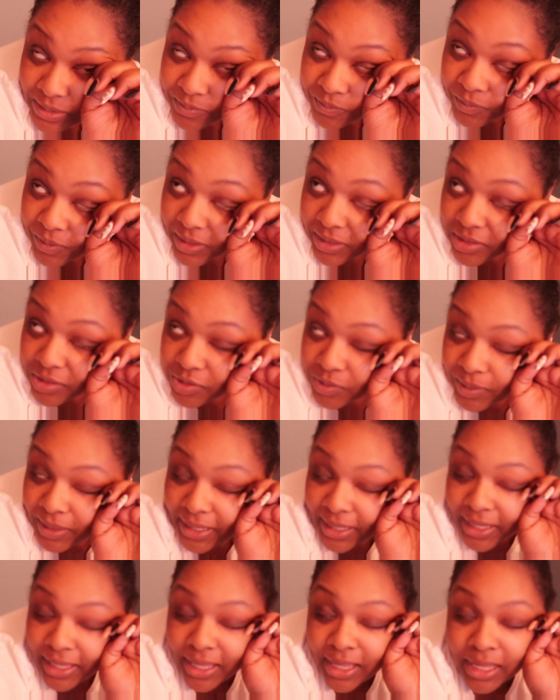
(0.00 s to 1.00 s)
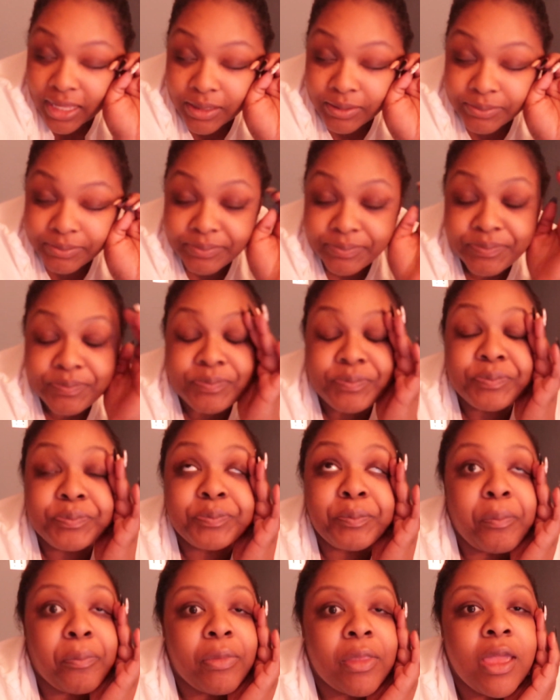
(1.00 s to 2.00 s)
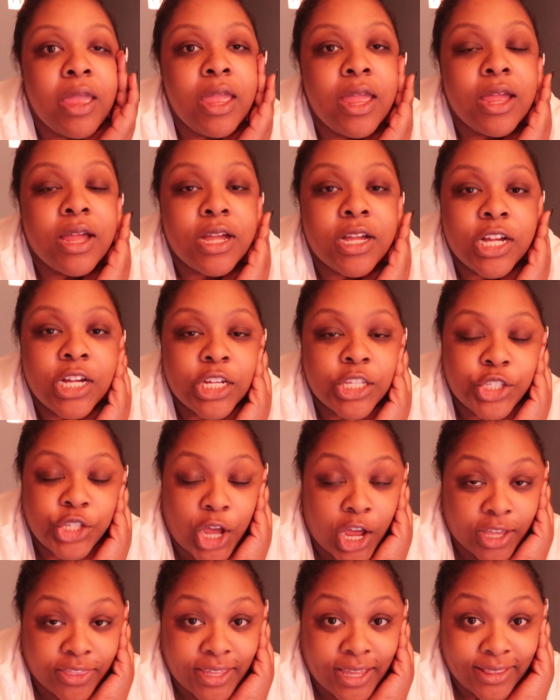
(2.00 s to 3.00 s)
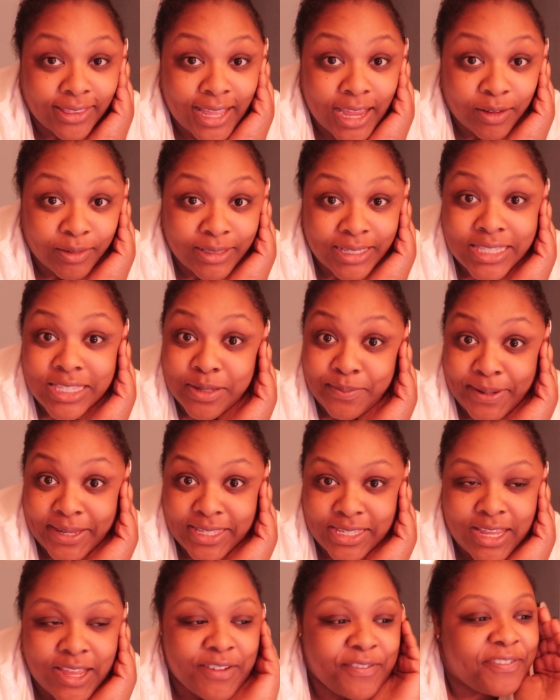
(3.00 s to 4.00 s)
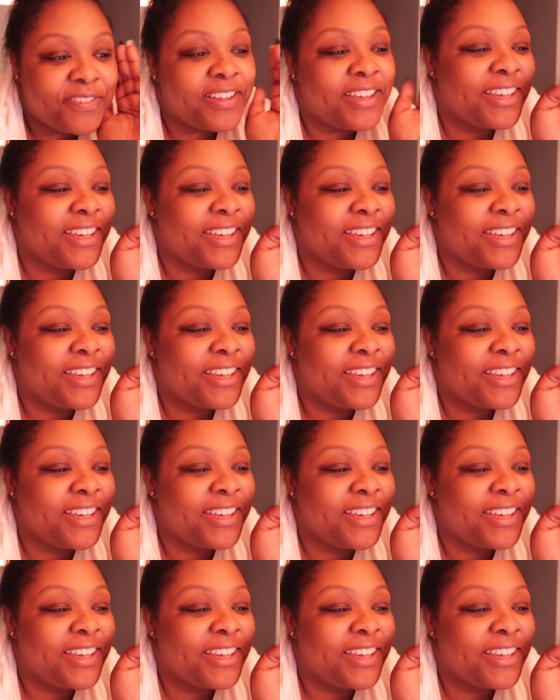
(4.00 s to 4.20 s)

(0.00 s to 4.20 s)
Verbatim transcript: didn't want to like um talk that loudly to myself,